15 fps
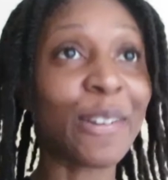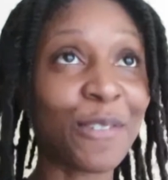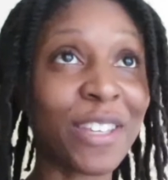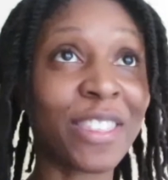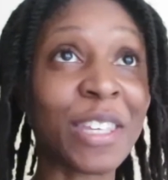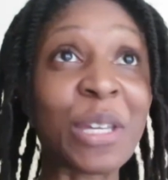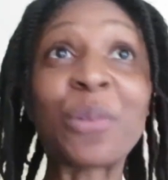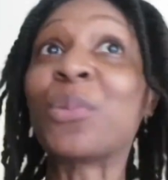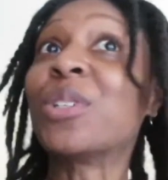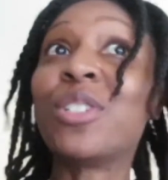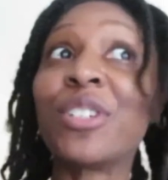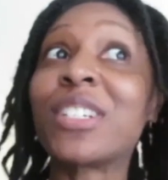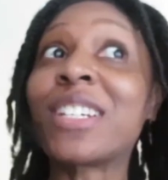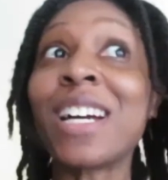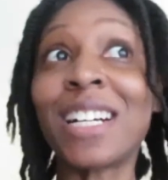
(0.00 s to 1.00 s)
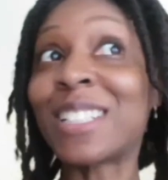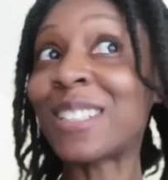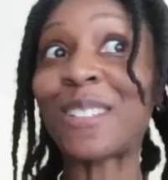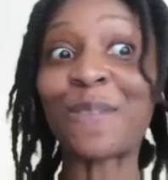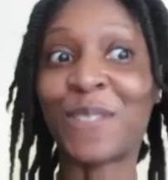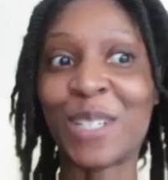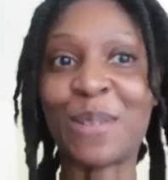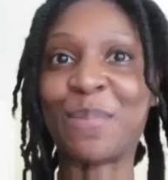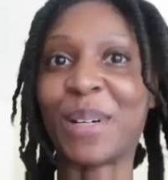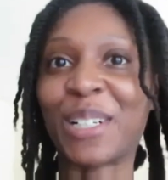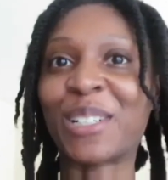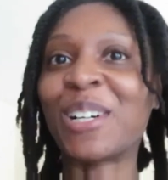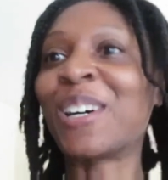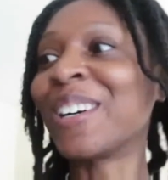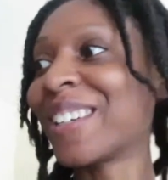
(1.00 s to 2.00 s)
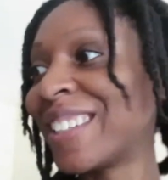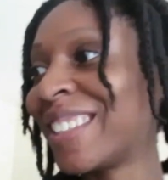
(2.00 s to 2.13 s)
everything will not fit in my car